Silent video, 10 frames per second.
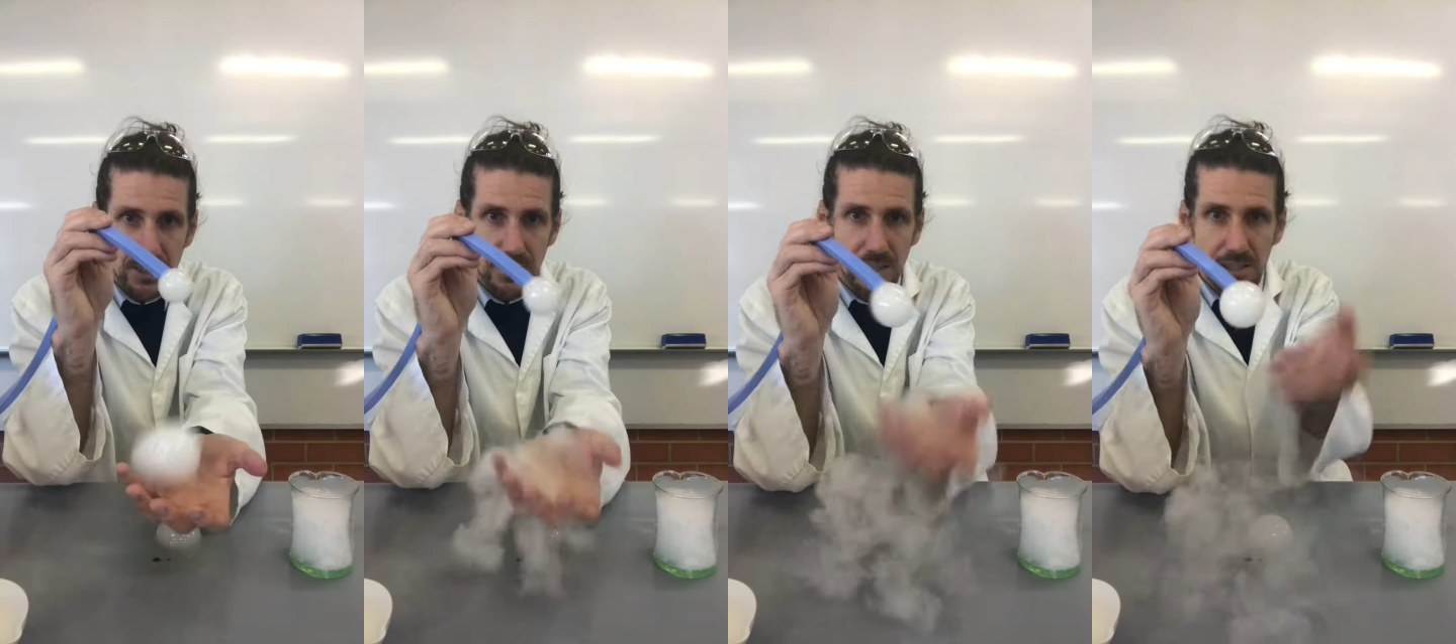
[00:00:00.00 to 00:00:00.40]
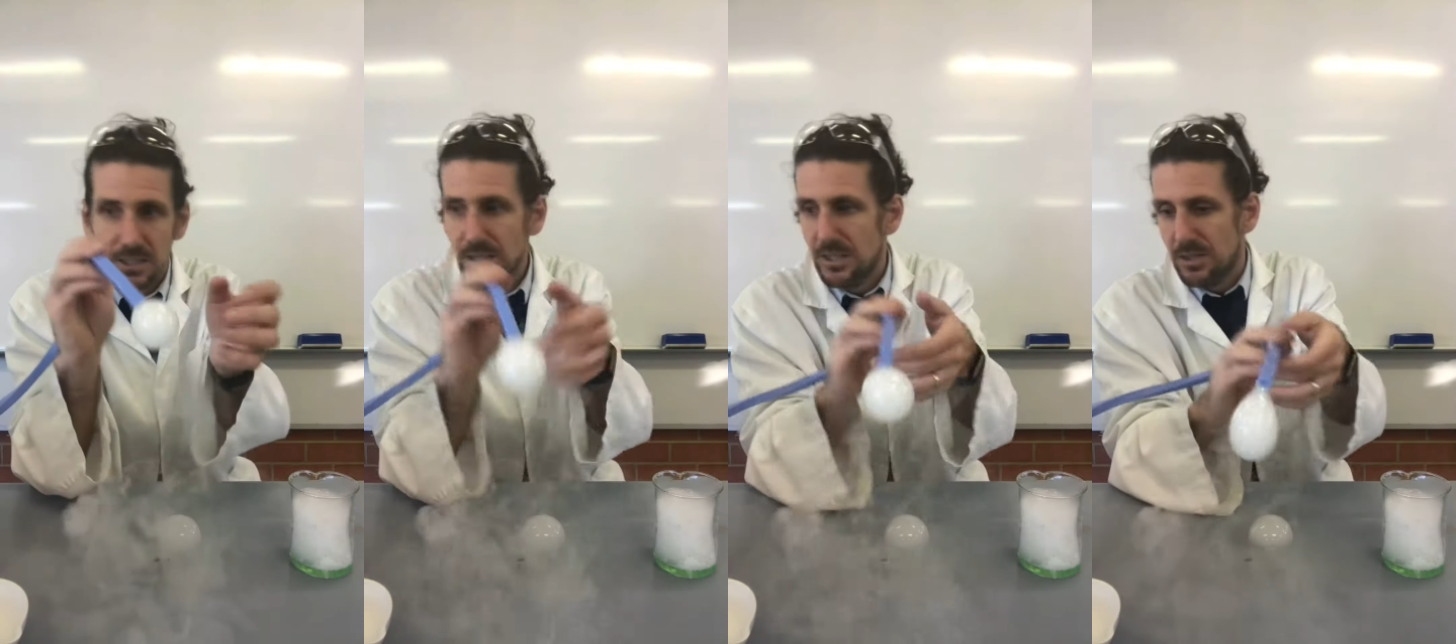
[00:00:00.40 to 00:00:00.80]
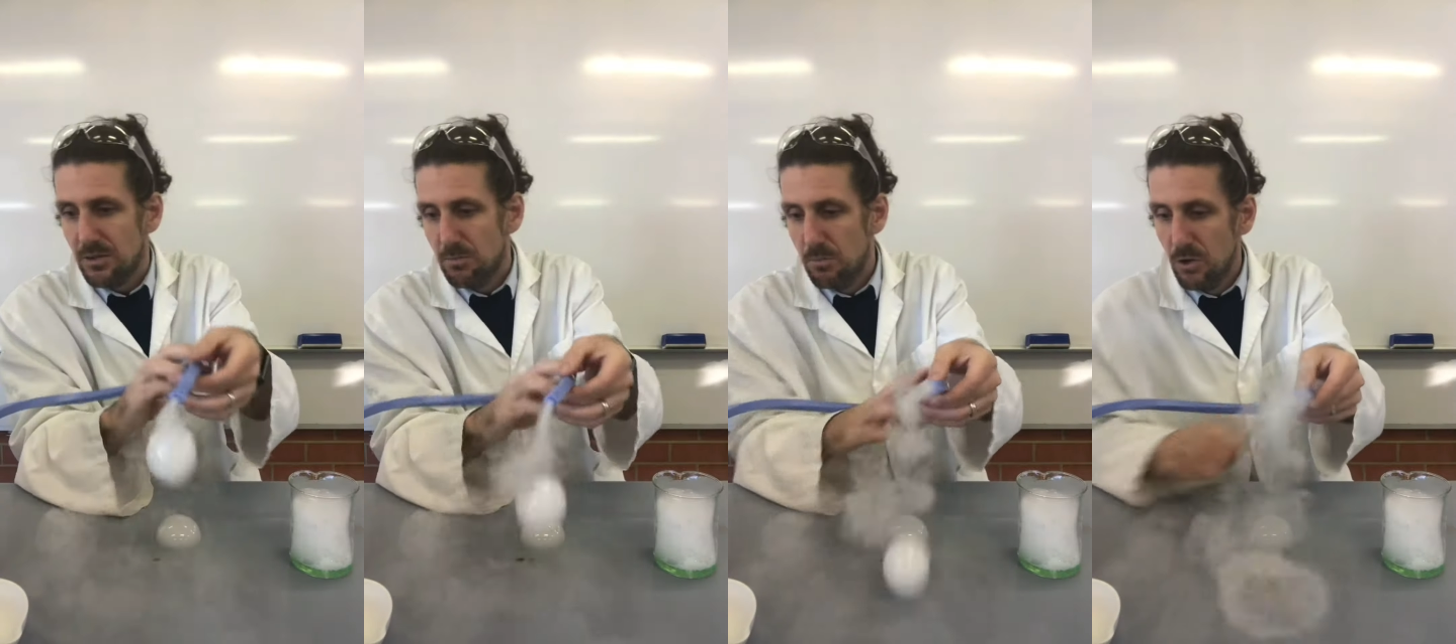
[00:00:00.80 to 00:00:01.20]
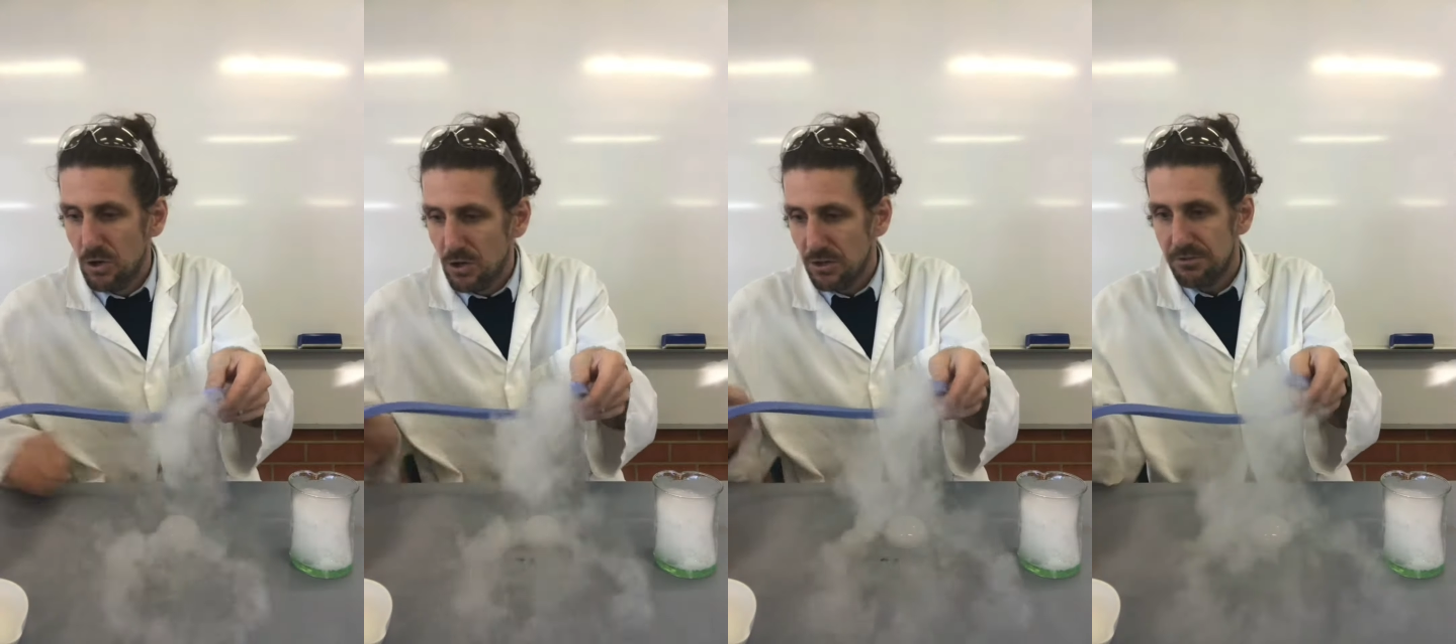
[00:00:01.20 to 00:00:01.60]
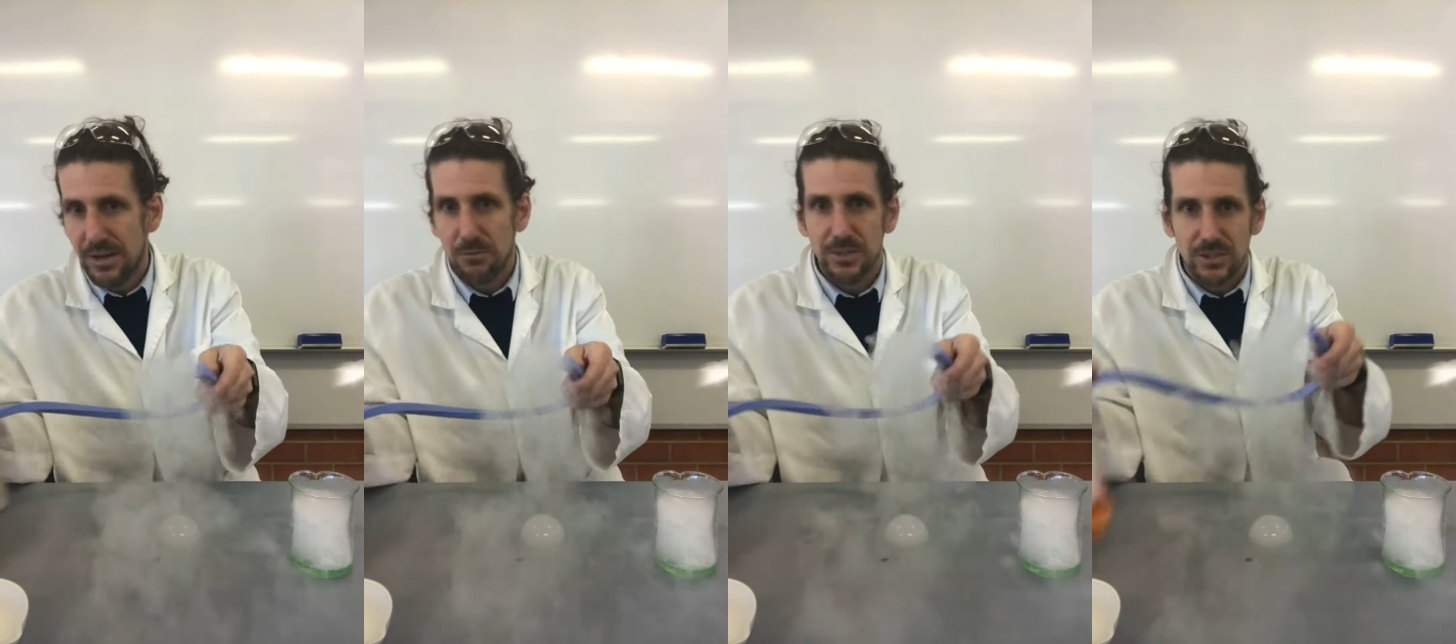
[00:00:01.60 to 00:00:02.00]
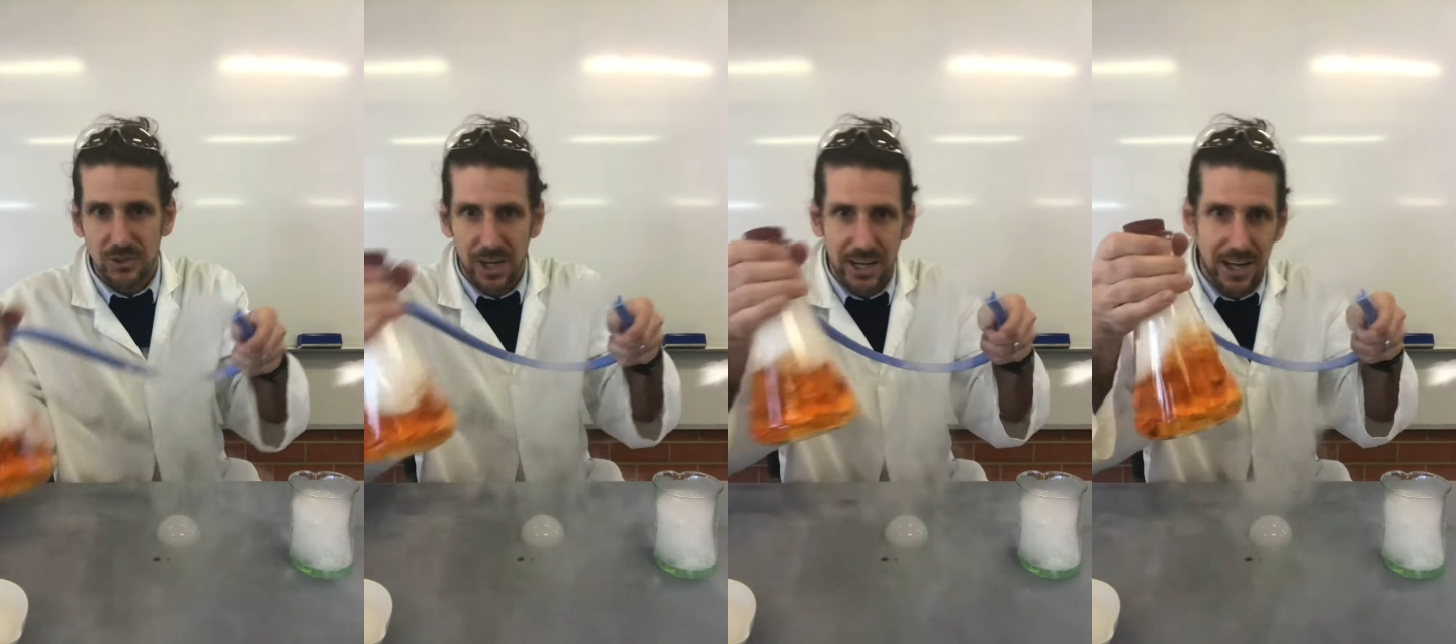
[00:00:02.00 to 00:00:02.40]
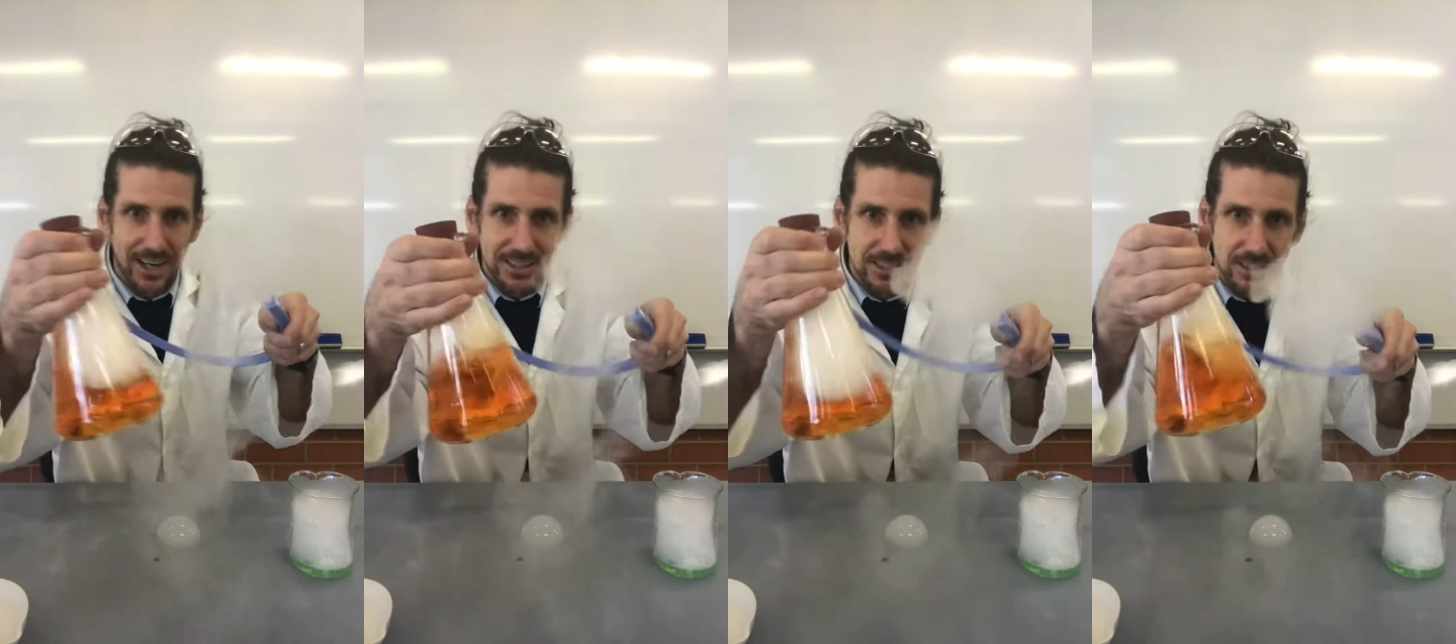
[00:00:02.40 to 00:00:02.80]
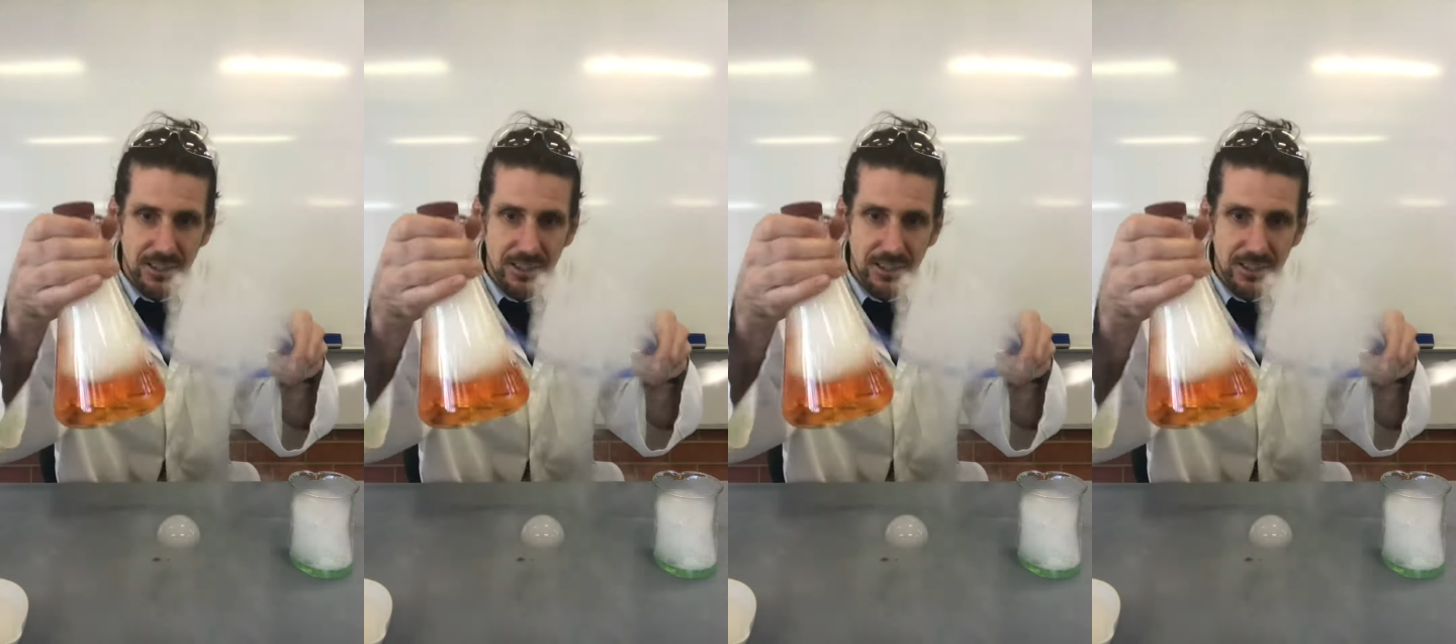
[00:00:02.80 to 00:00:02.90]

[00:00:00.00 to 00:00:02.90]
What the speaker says: So more fun with dry ice.